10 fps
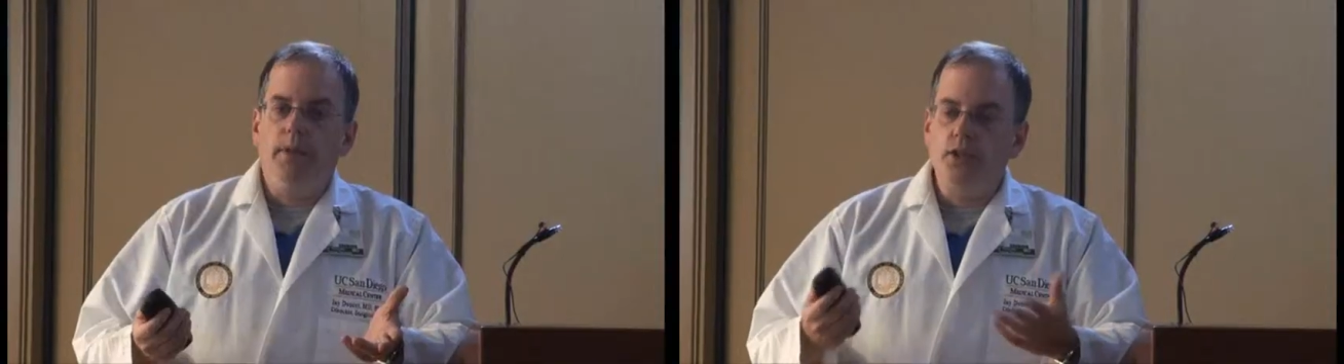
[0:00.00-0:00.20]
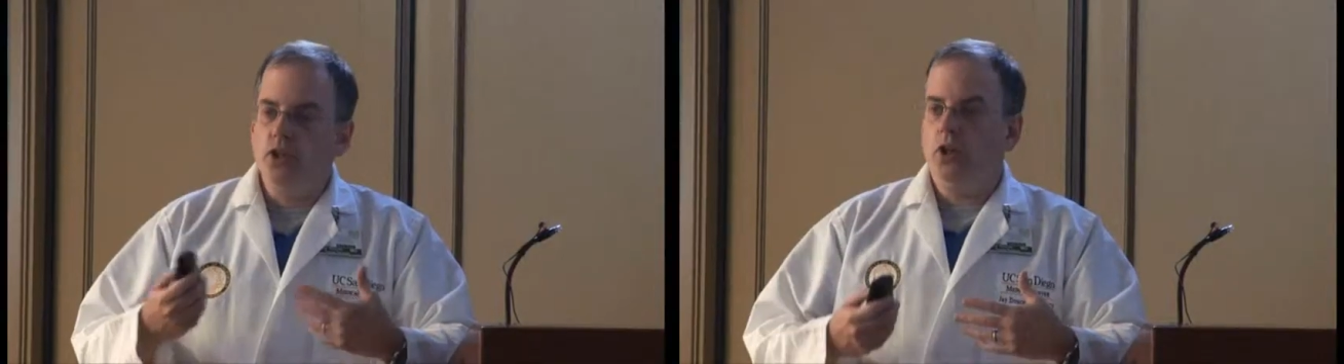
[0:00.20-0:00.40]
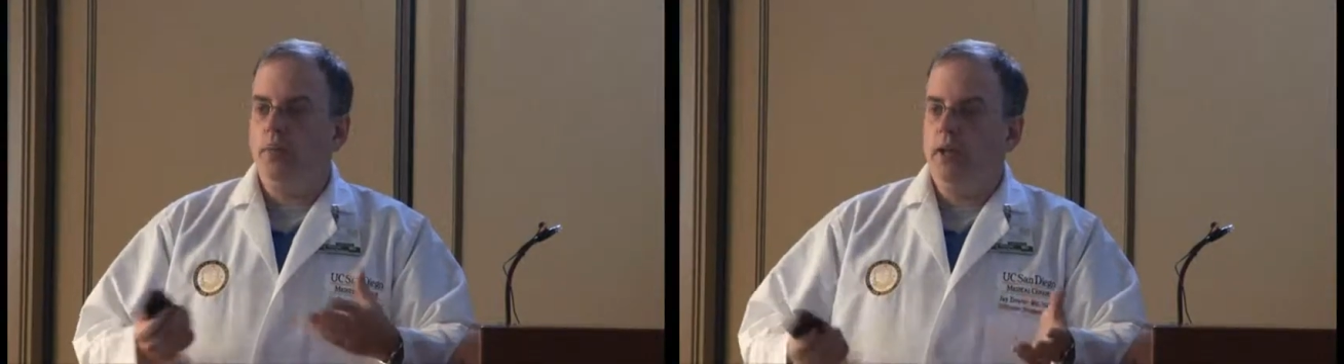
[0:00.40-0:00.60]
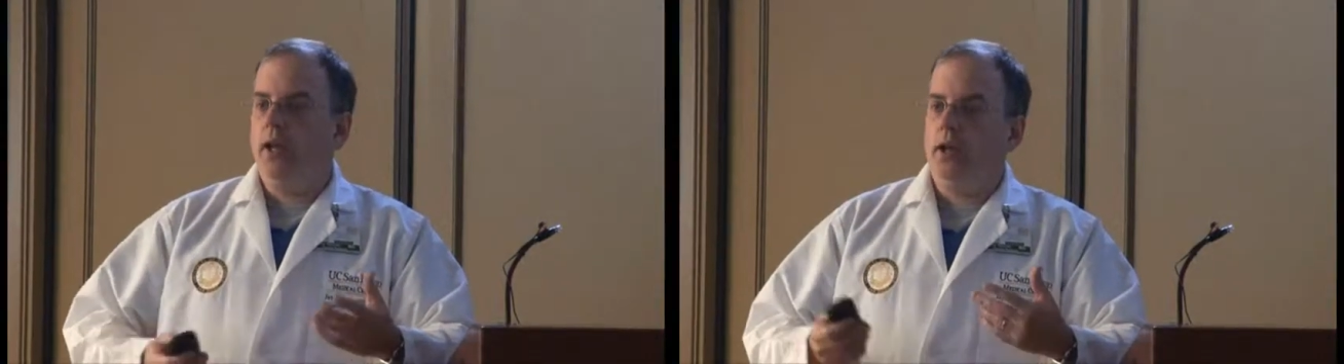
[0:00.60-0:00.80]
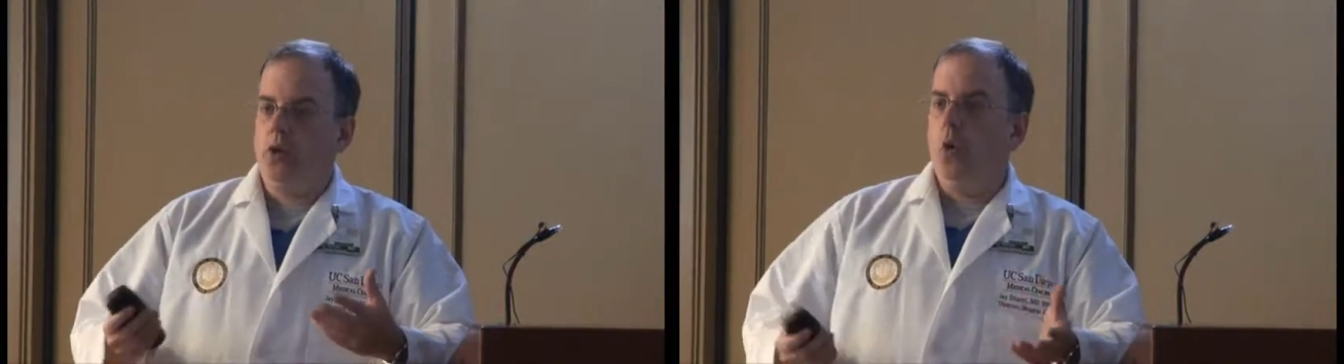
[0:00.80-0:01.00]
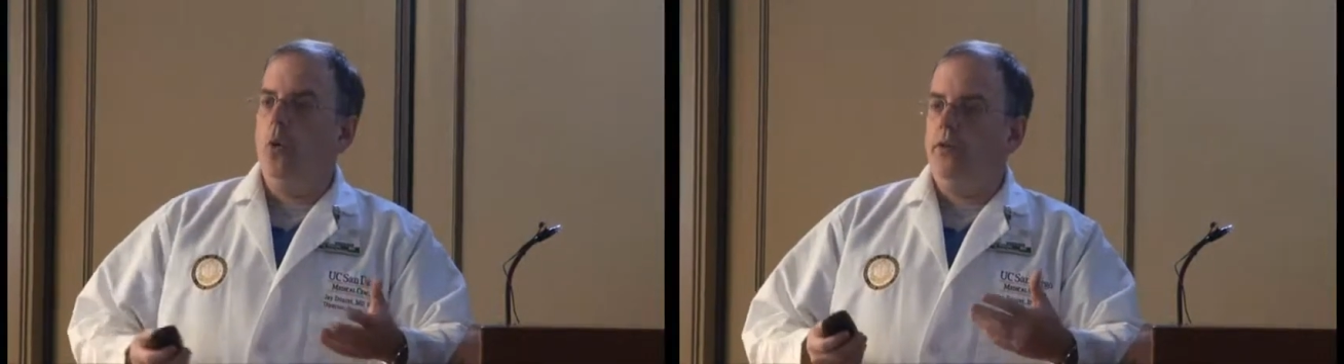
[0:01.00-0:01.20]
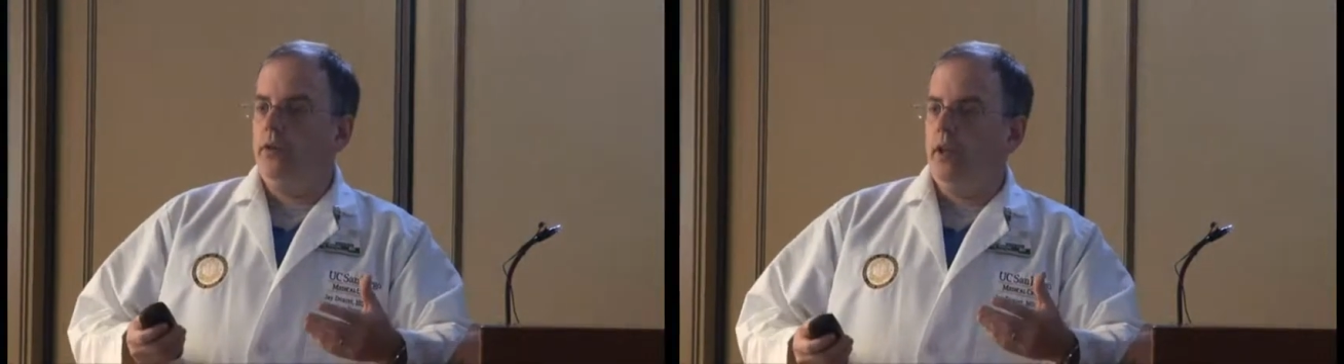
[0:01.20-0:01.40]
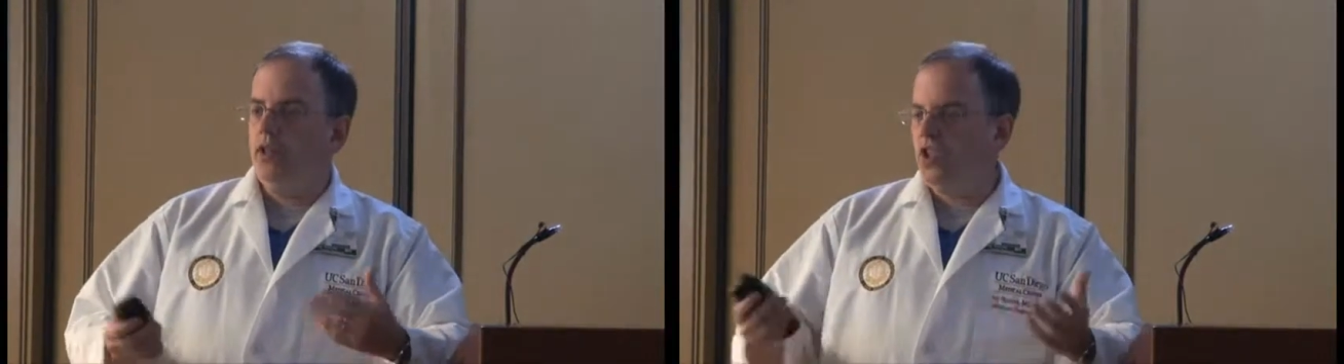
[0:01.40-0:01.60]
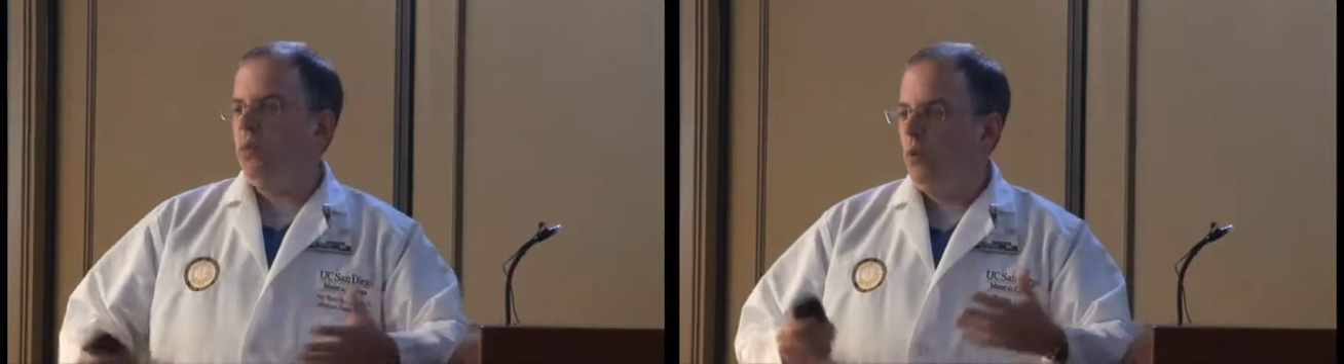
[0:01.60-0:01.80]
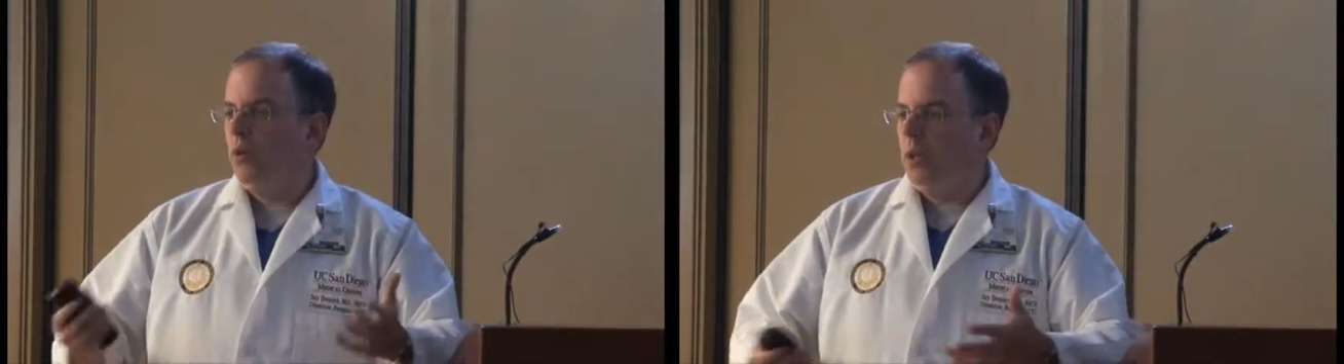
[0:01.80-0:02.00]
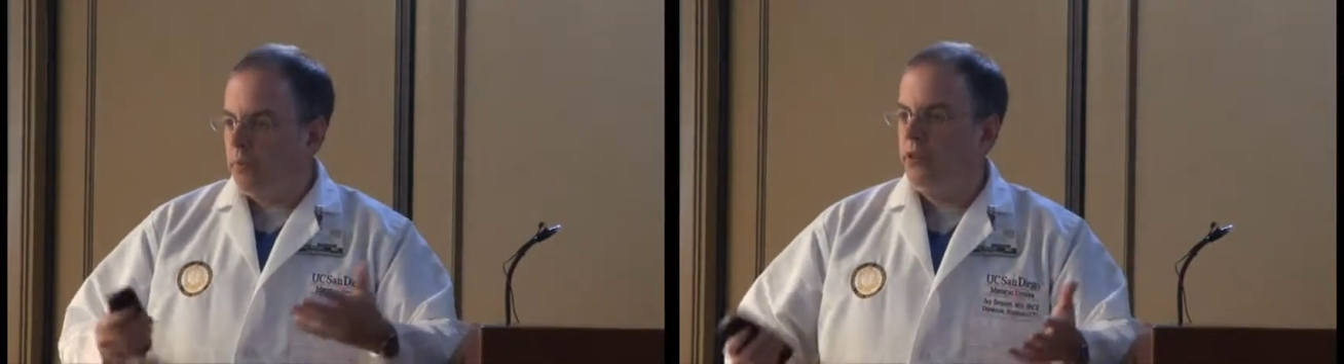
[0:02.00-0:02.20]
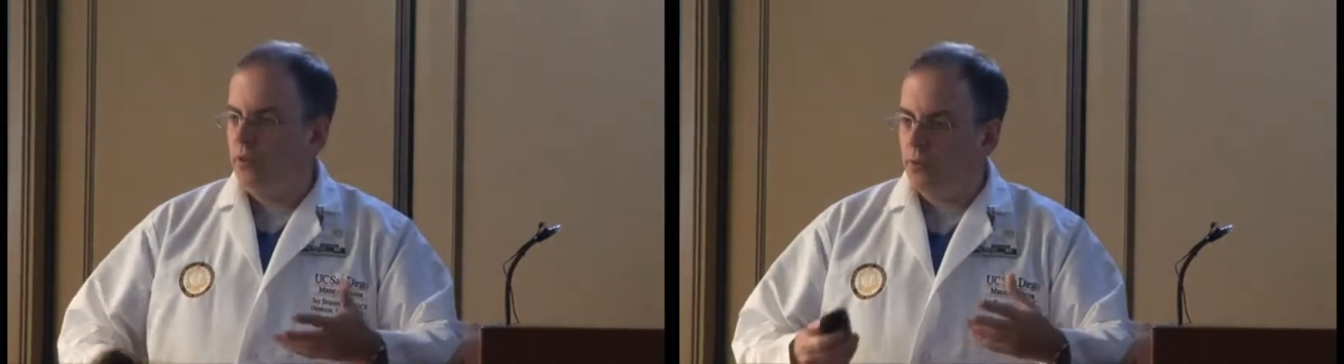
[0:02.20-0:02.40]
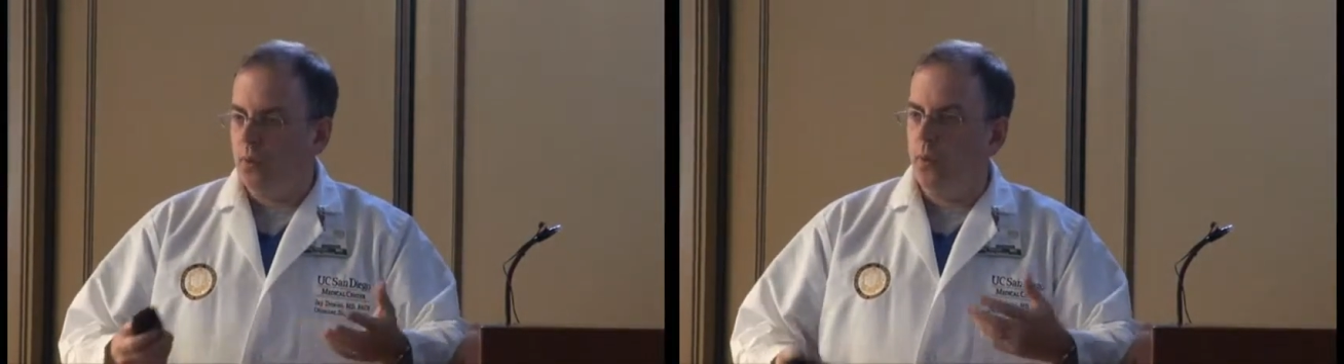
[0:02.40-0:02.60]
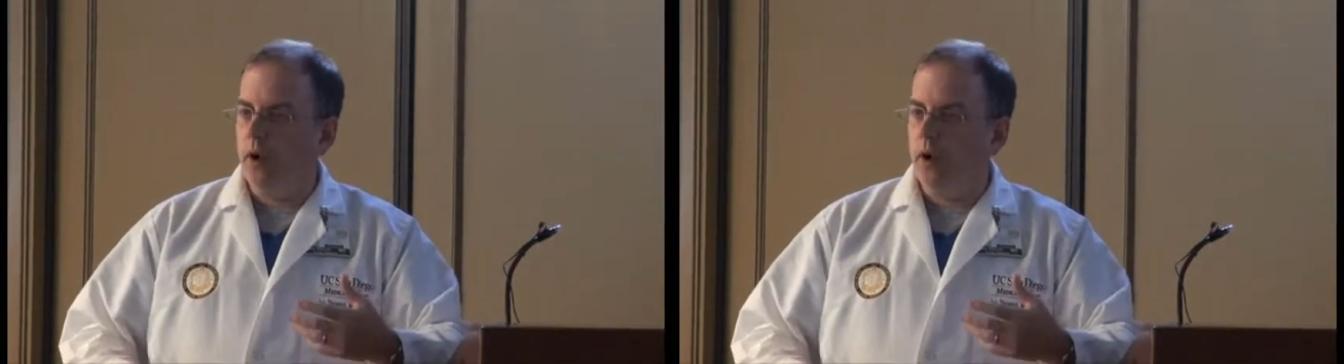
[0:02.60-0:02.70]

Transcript: it's going to be like it always is. It's going to be really busy for a